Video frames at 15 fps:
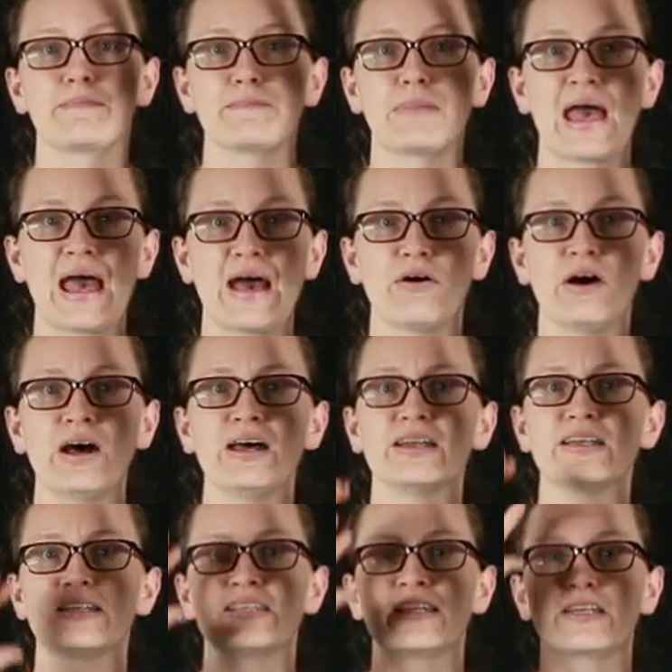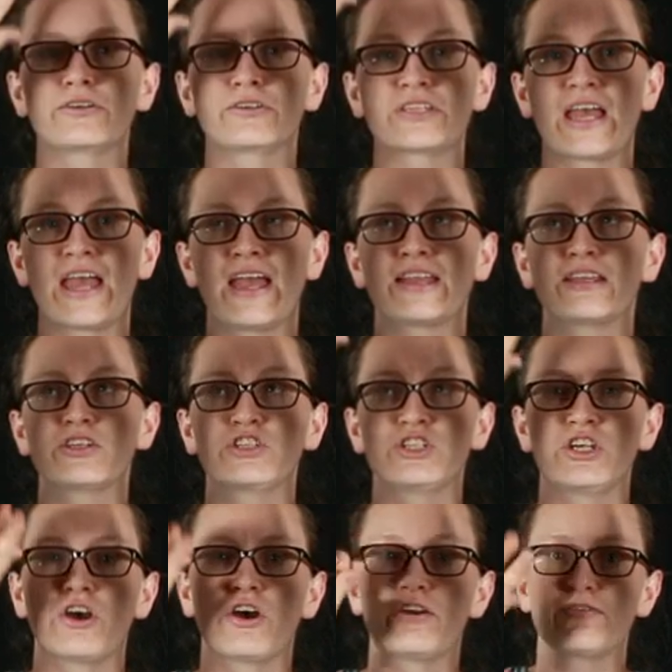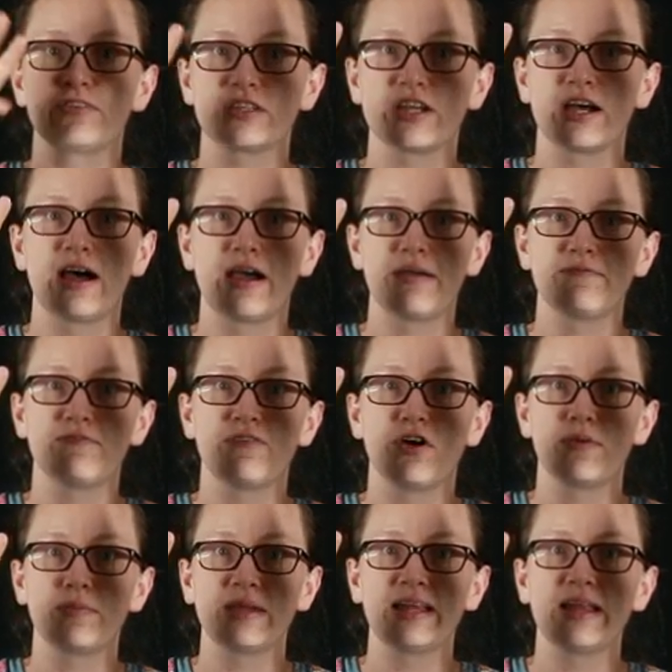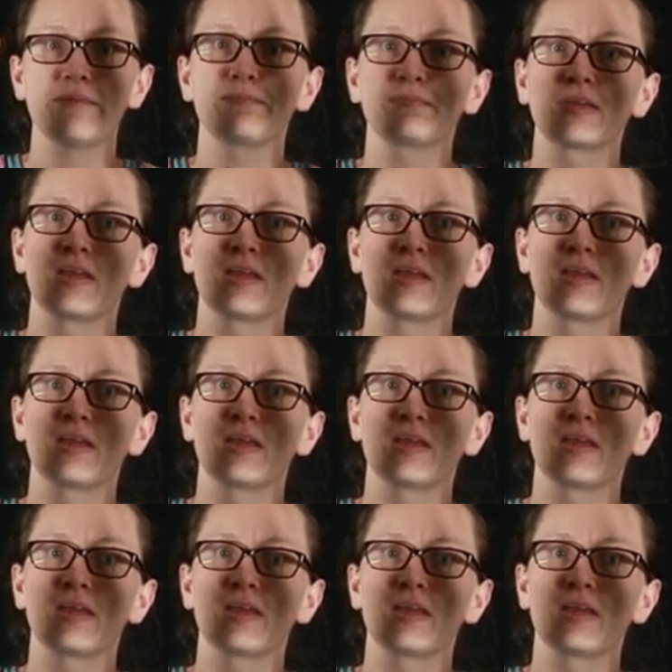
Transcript: power is equal to energy over time formula